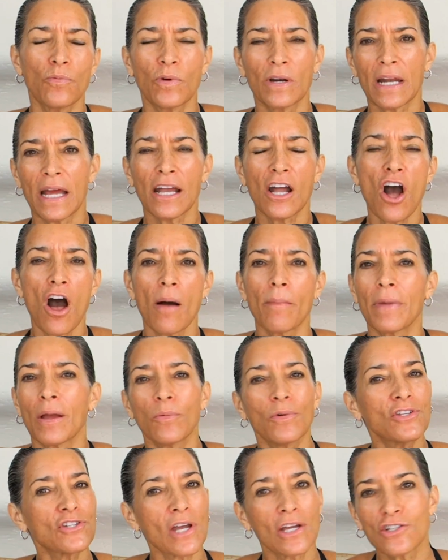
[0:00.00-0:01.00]
when I
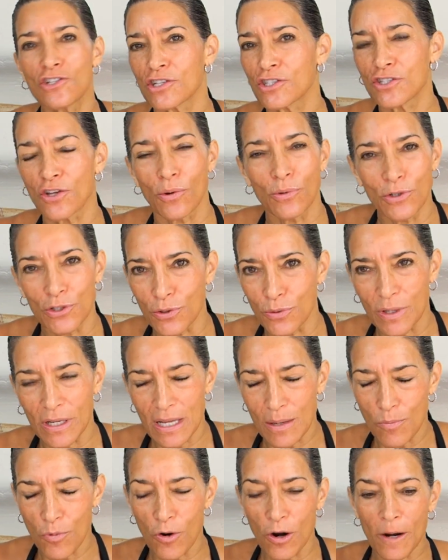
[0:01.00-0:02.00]
comment, which I just don't do
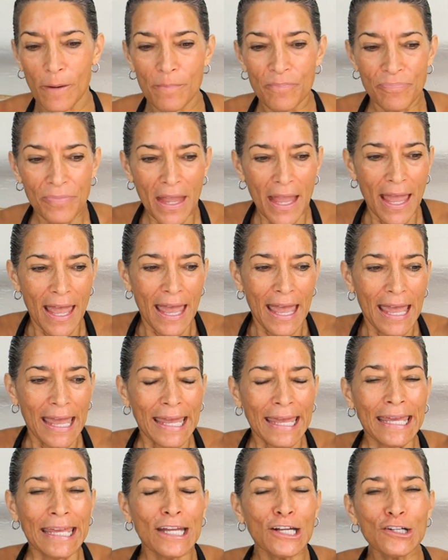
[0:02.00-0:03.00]
anymore.
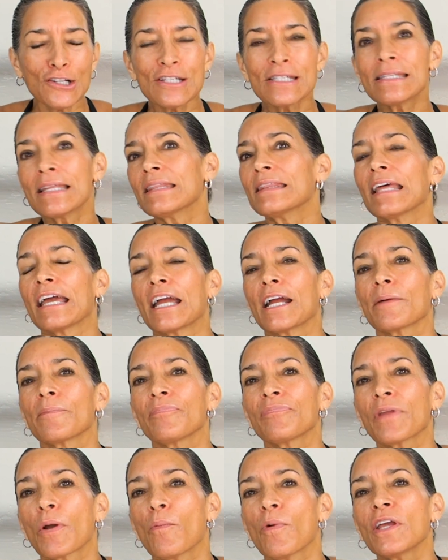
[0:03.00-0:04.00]
Here's the thing.
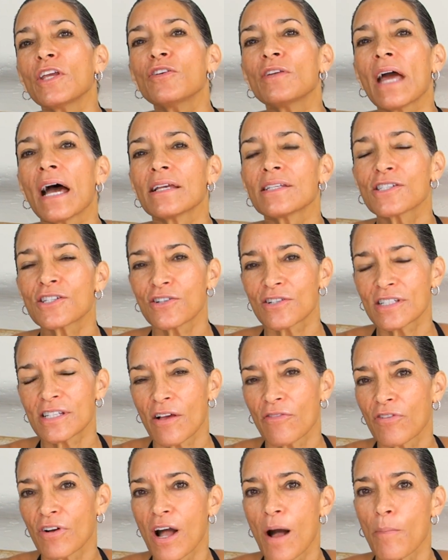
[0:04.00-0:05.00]
I want you to ask
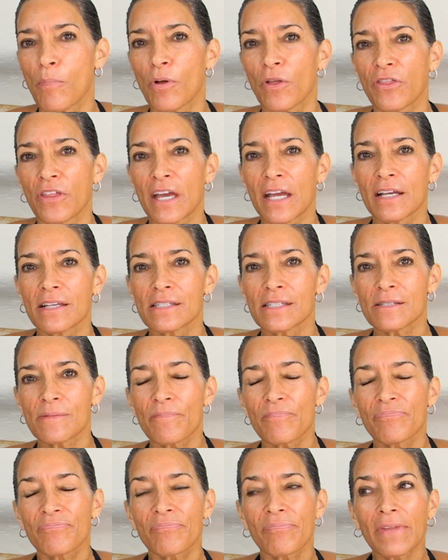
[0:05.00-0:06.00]
yourself a couple things.
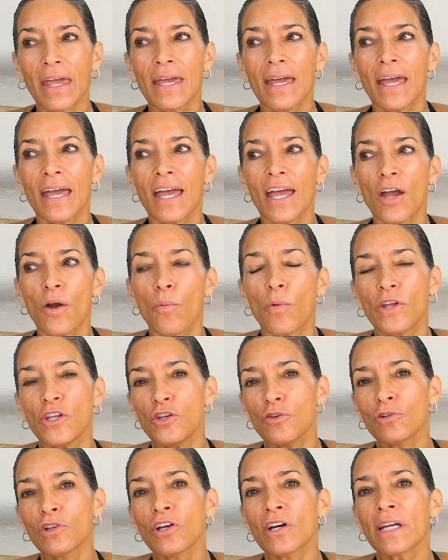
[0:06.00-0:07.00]
When
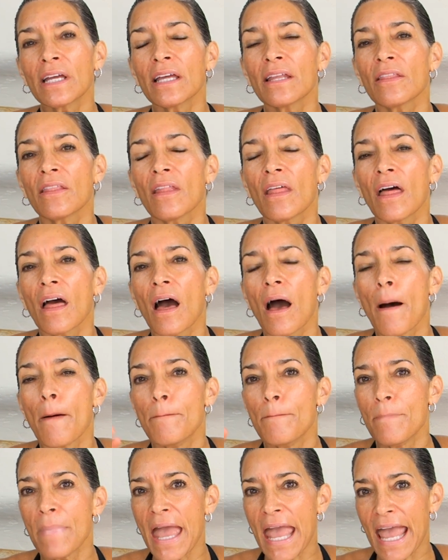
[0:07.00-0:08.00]
you look at a
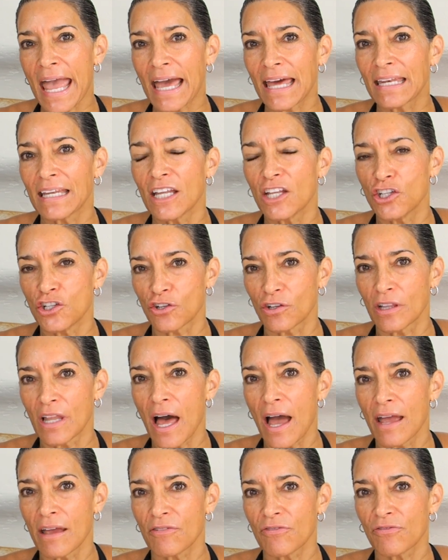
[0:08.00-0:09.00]
man in your
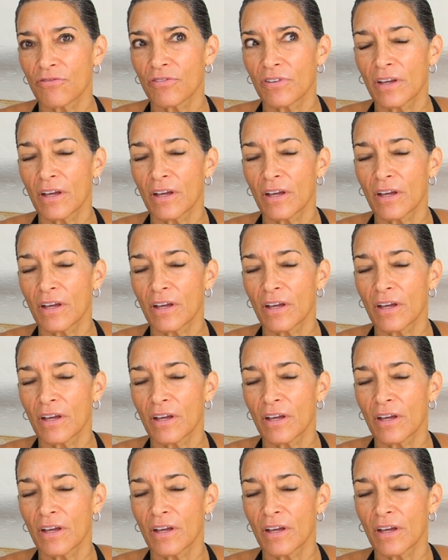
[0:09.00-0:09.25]
life,